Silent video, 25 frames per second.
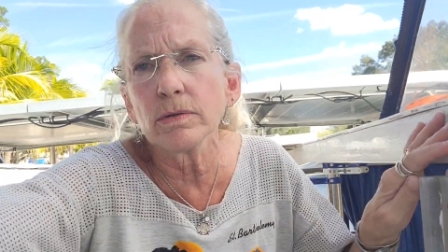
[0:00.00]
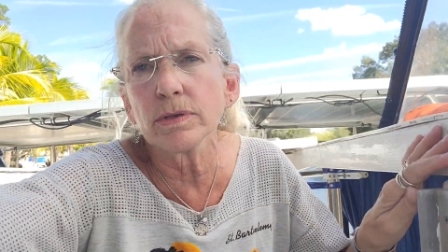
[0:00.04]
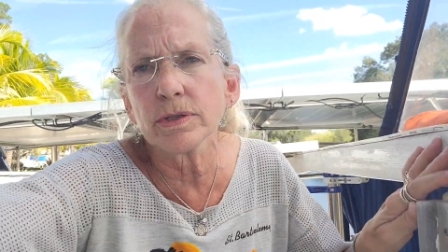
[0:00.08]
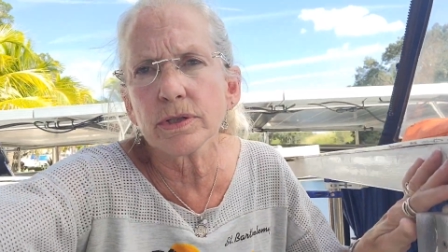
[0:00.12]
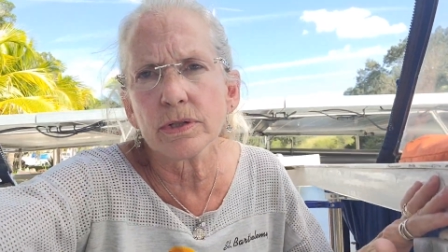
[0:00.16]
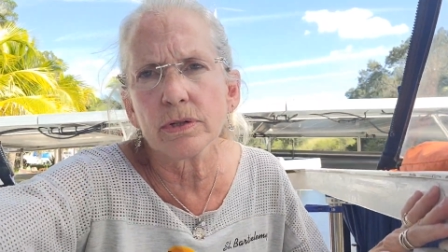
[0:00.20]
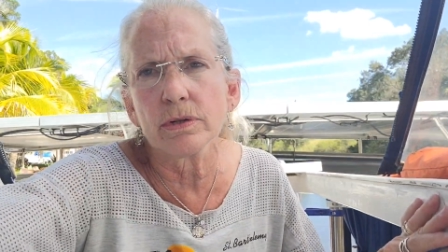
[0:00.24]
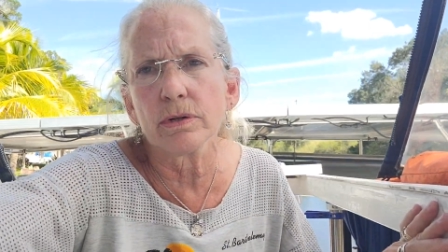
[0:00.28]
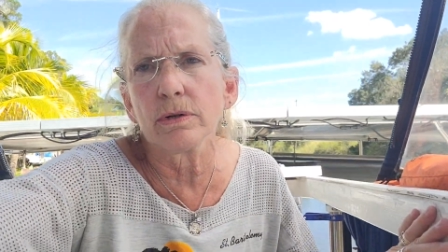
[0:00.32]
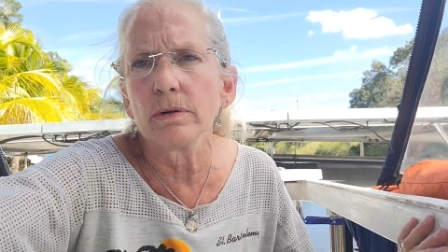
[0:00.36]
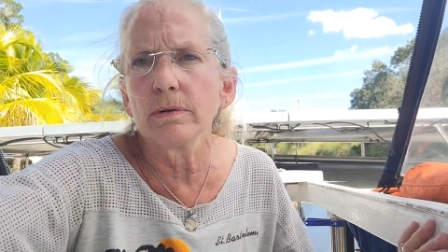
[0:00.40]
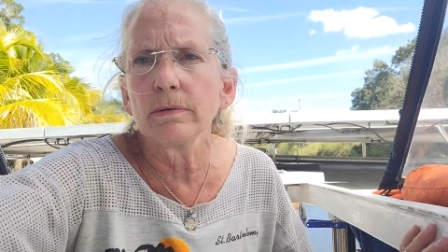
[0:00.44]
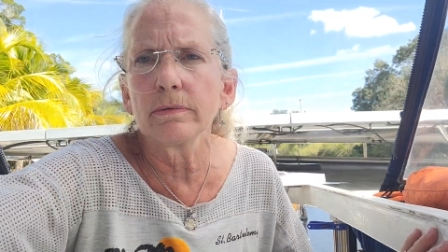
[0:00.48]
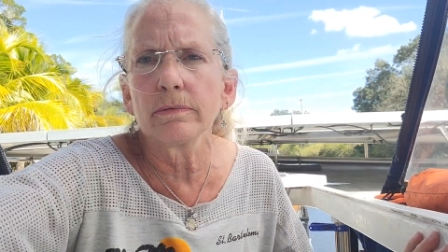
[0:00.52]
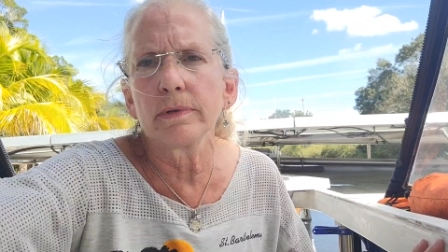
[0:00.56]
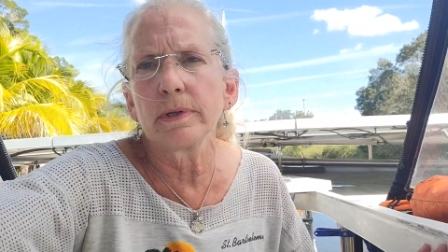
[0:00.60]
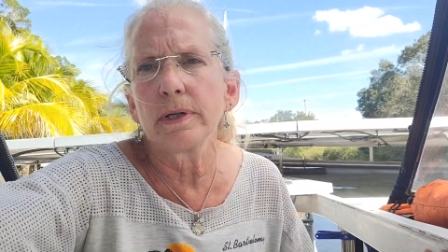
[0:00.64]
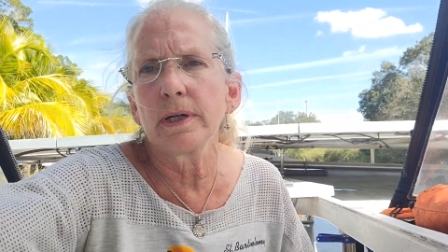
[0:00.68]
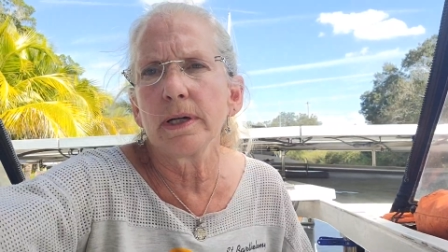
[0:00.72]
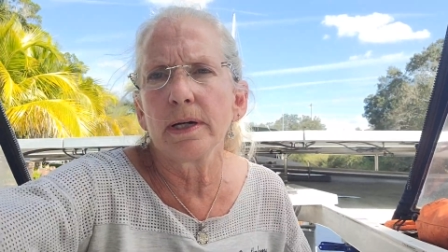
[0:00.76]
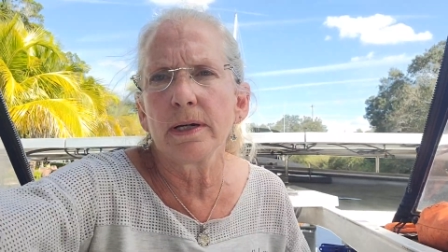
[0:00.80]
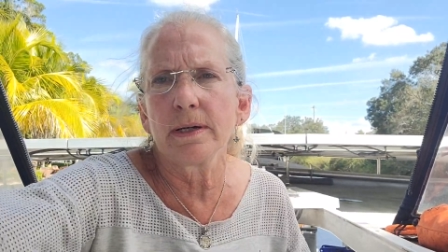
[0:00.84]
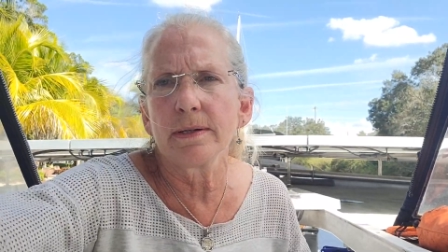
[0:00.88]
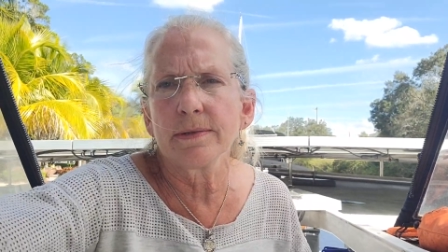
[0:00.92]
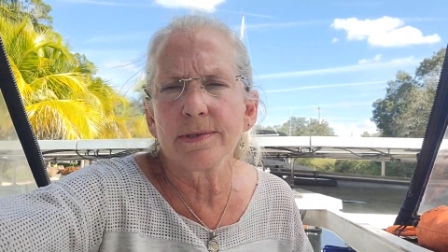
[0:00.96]
So
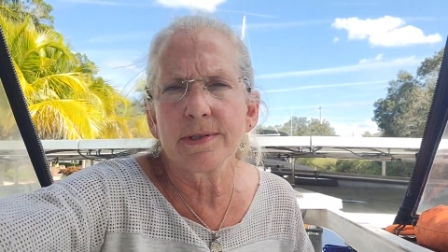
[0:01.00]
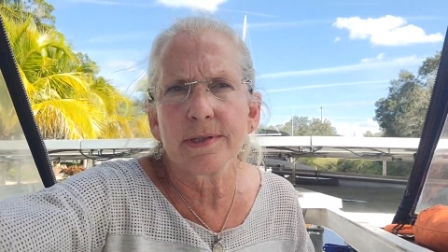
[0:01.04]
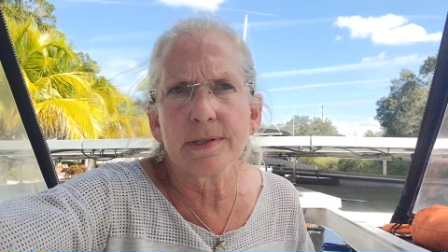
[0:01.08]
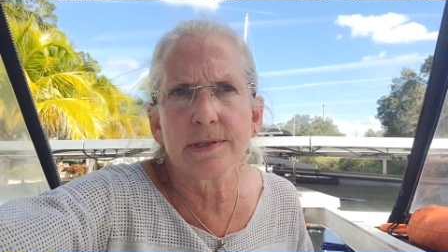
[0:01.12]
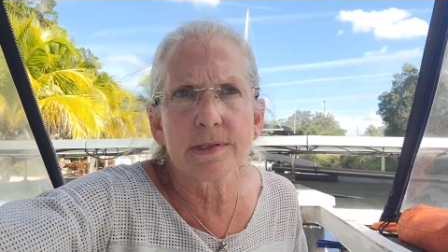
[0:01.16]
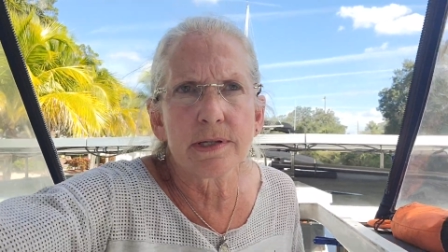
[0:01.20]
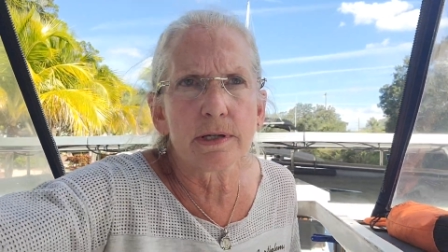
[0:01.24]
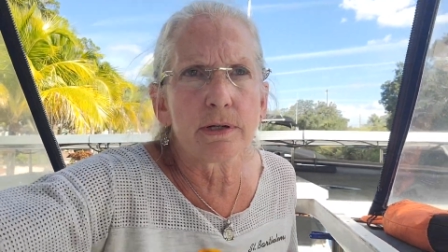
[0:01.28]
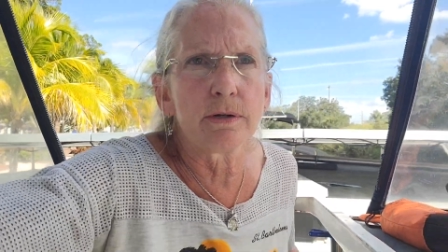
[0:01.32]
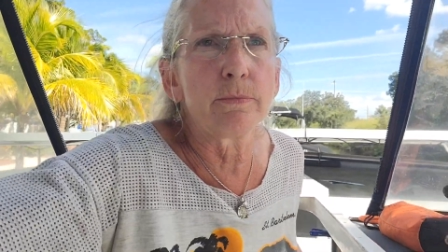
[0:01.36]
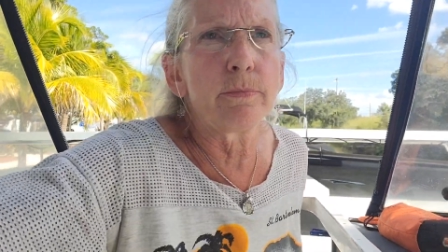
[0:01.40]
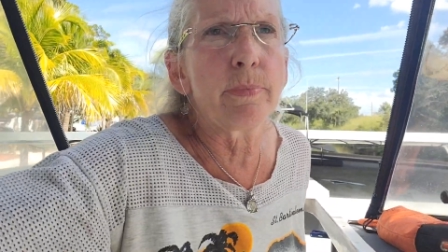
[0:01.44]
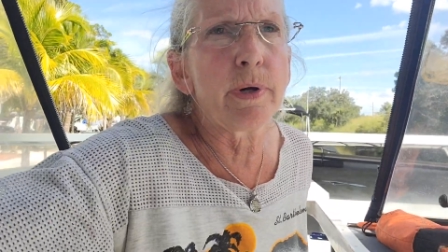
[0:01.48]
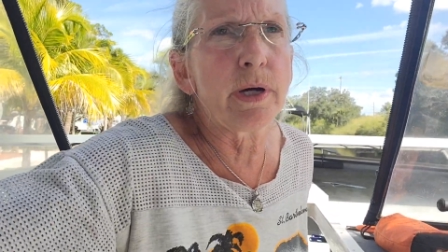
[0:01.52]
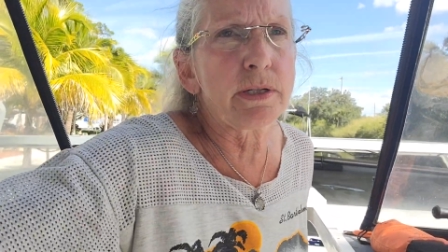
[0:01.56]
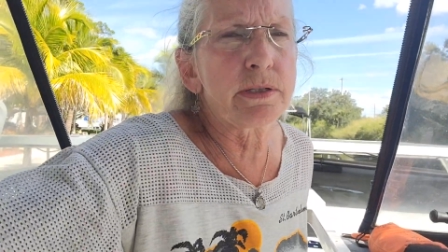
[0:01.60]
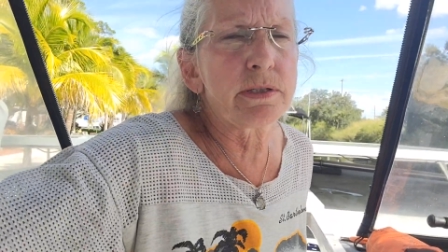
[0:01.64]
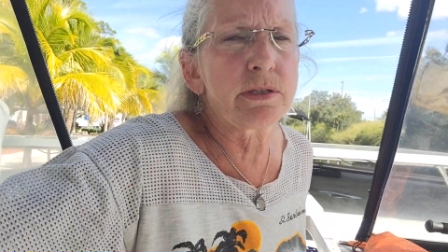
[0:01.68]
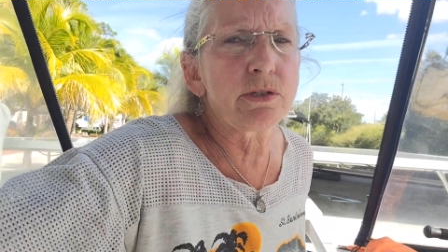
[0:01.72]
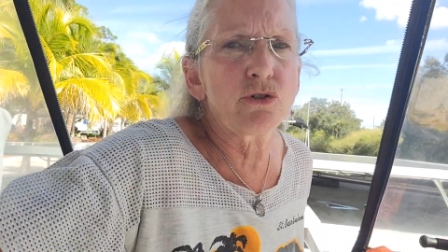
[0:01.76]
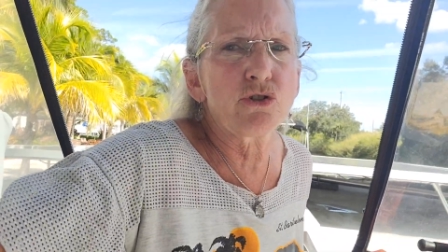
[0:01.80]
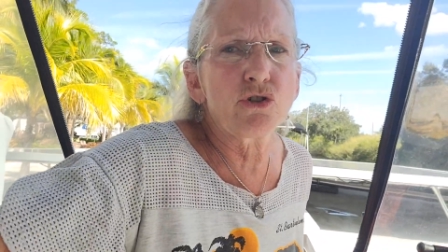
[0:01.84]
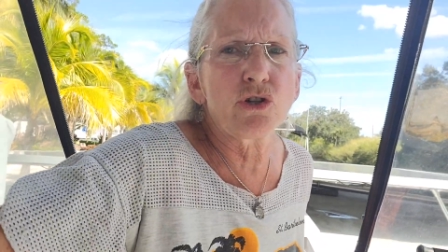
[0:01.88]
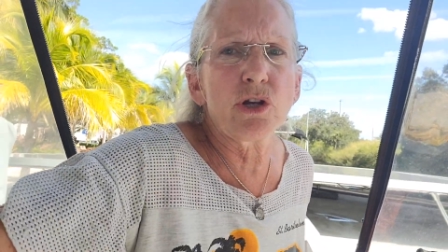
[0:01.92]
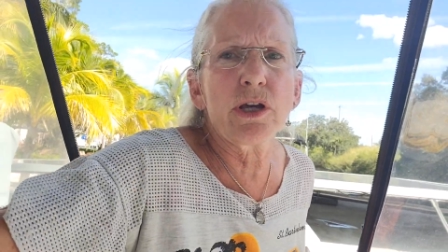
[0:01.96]
yeah, 600 bucks
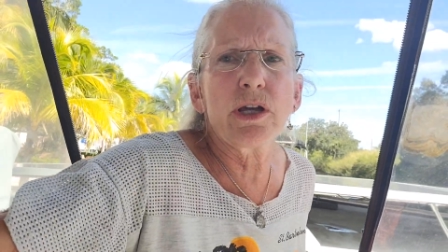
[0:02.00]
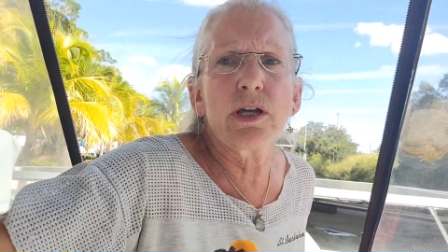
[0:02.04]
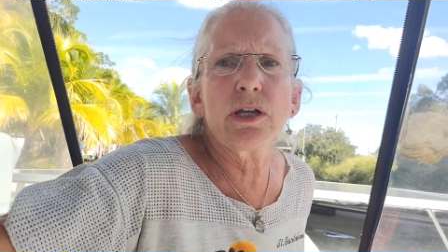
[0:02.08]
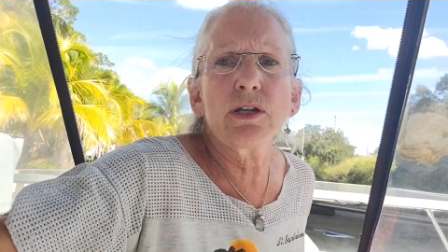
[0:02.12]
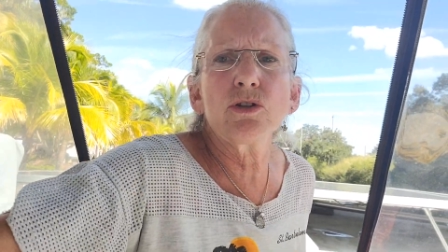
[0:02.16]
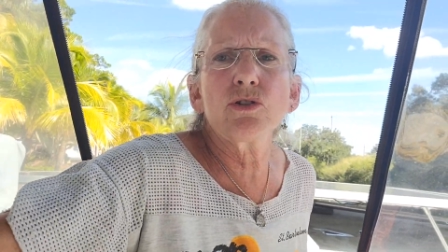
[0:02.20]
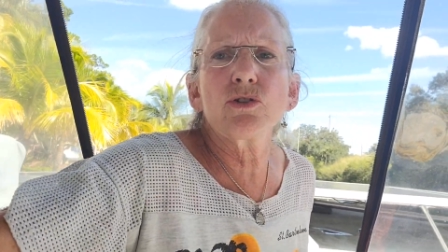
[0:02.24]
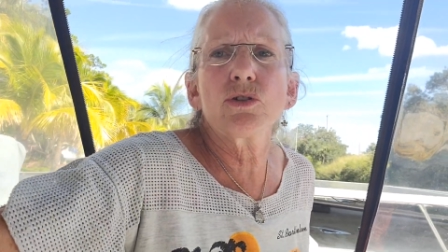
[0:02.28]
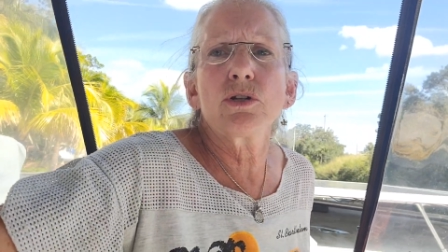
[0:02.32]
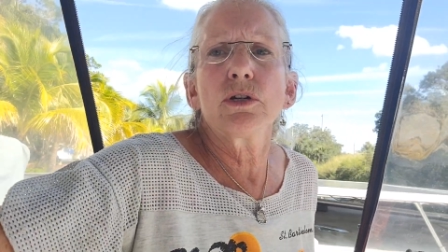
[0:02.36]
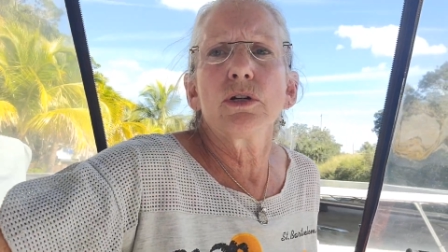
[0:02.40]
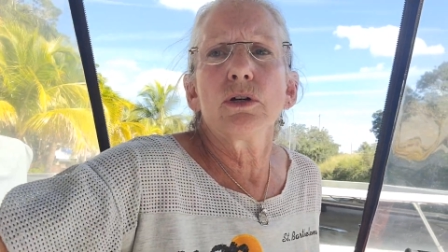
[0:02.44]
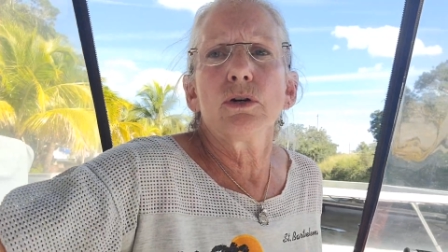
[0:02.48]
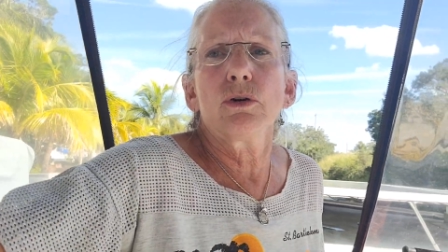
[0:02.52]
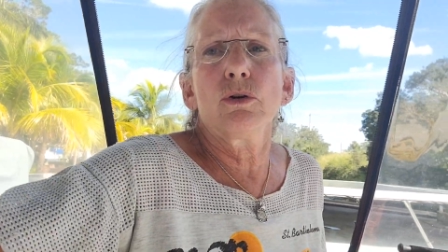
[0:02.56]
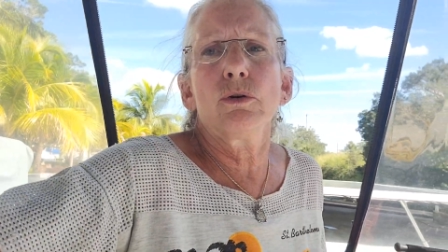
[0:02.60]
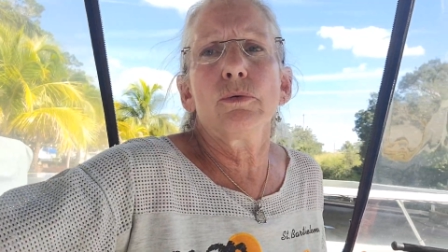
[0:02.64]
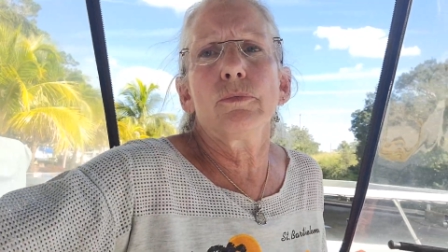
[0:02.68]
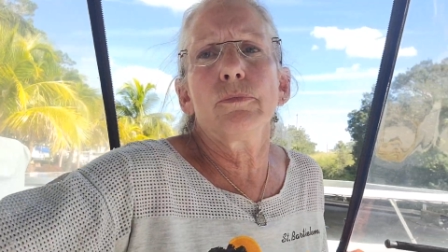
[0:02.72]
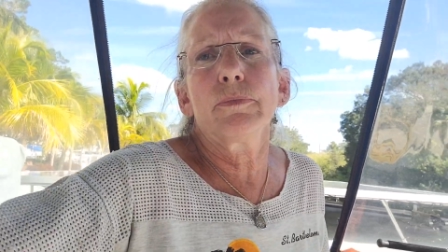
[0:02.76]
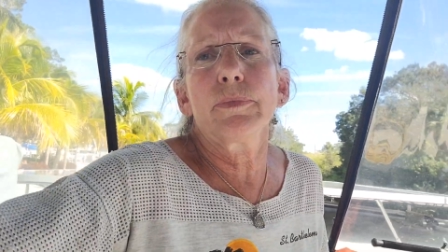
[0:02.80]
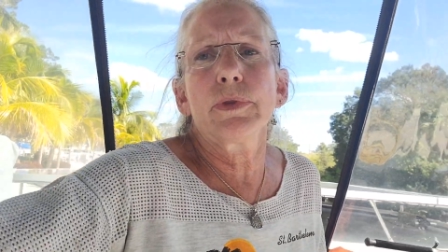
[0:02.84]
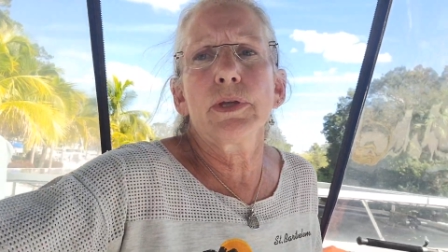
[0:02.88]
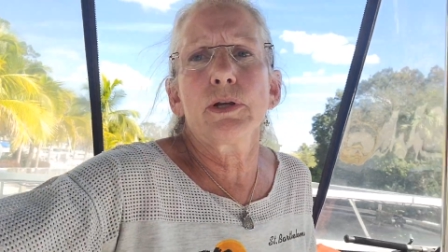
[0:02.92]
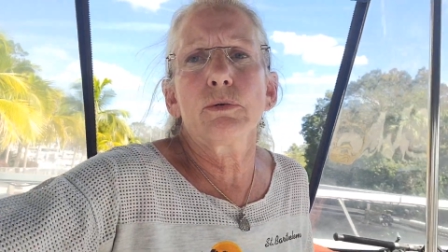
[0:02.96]
and change. Oh,
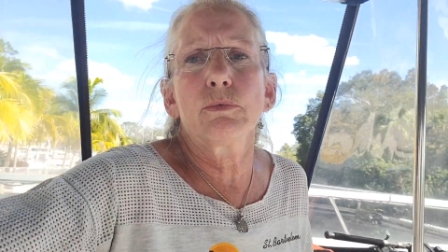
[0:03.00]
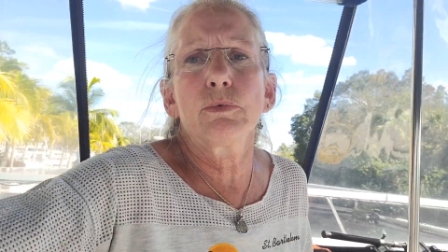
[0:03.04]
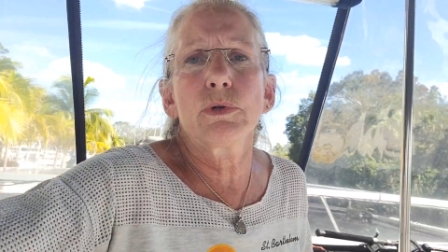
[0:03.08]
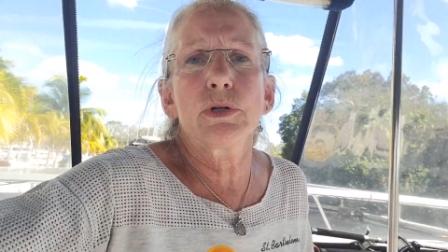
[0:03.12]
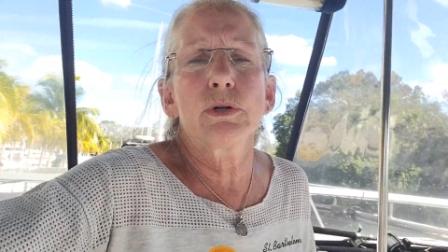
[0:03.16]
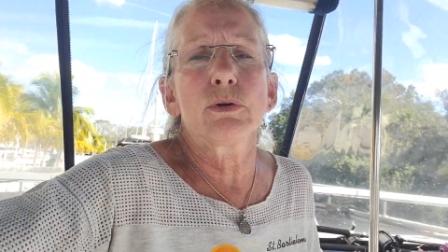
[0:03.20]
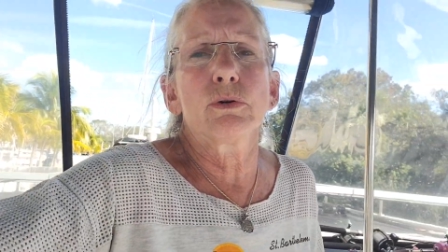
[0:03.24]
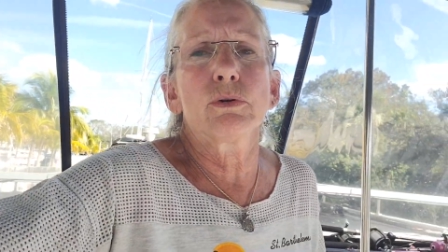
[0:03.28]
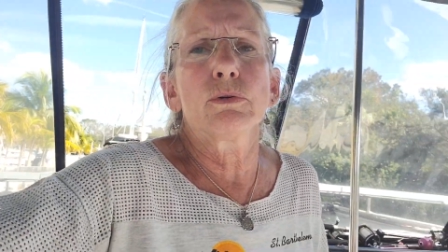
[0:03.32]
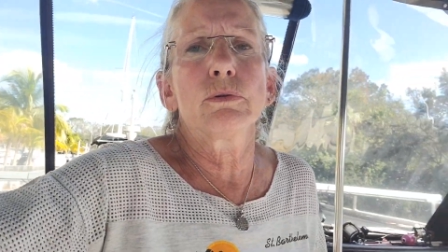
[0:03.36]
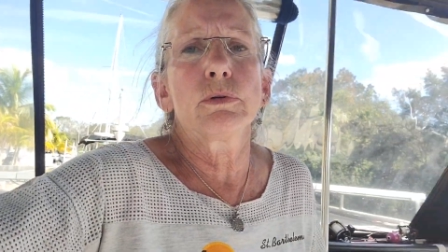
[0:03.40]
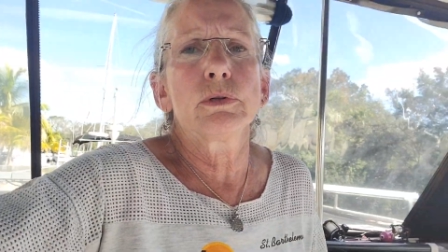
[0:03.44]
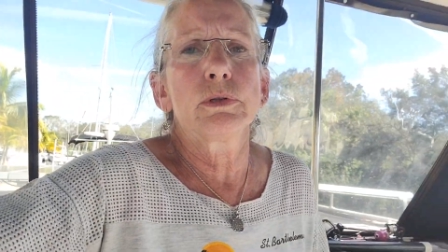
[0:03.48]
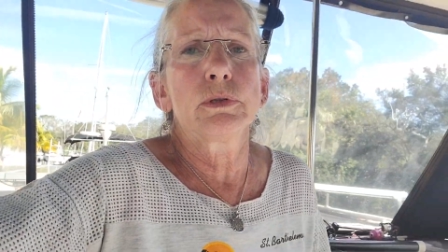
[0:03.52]
there we go.